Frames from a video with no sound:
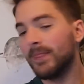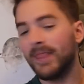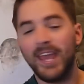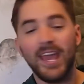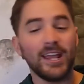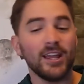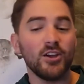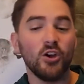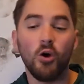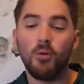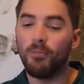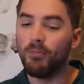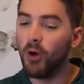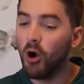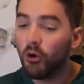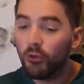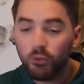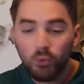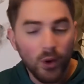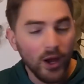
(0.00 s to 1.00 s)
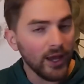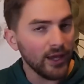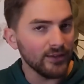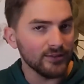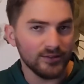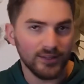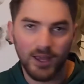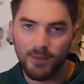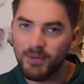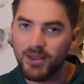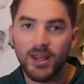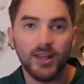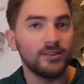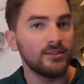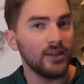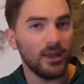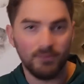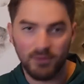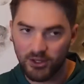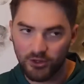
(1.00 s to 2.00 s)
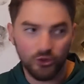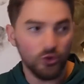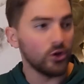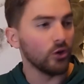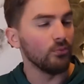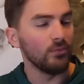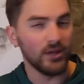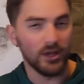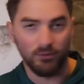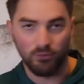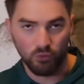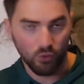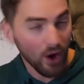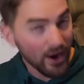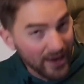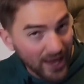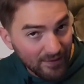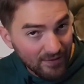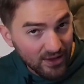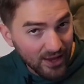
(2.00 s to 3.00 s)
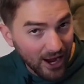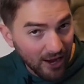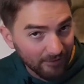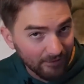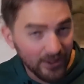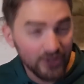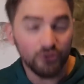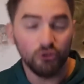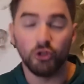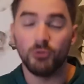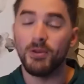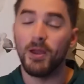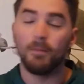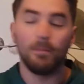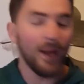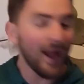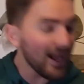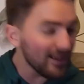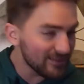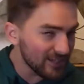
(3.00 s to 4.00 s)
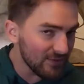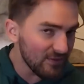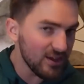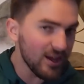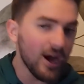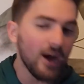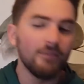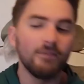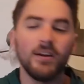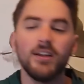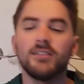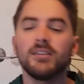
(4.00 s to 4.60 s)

It can go both ways. You can be a run-heavy offense. You can be a pass-heavy offense.